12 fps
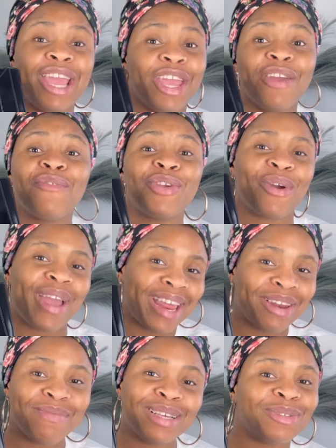even your
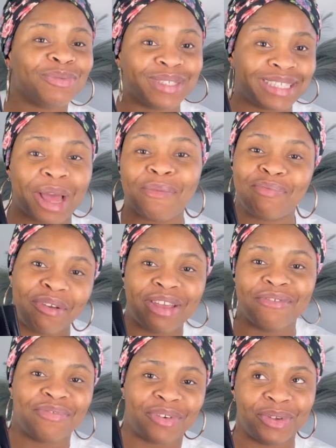enemies will start
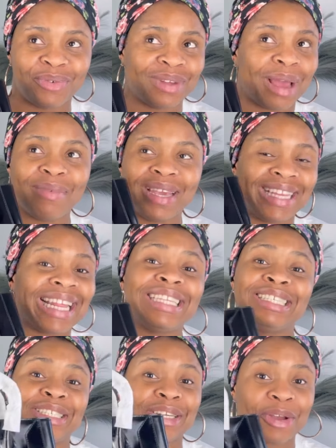praying for you. I mean,
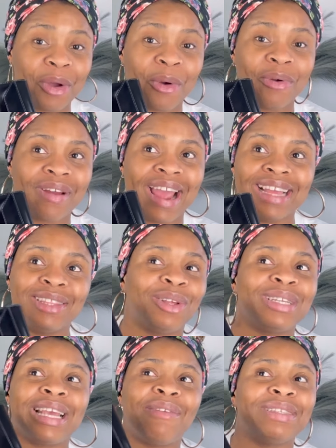that is the goal, right?
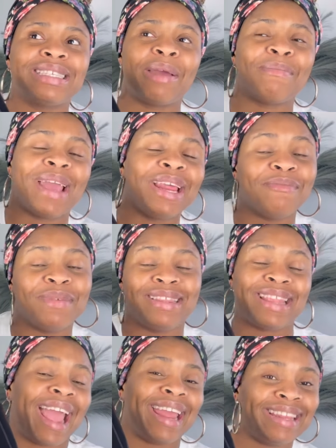Not every time enemy
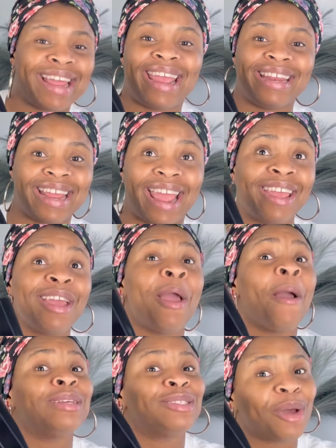die.
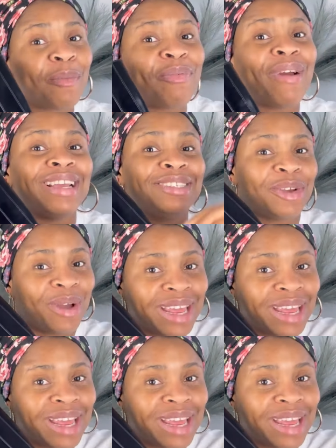Surprise your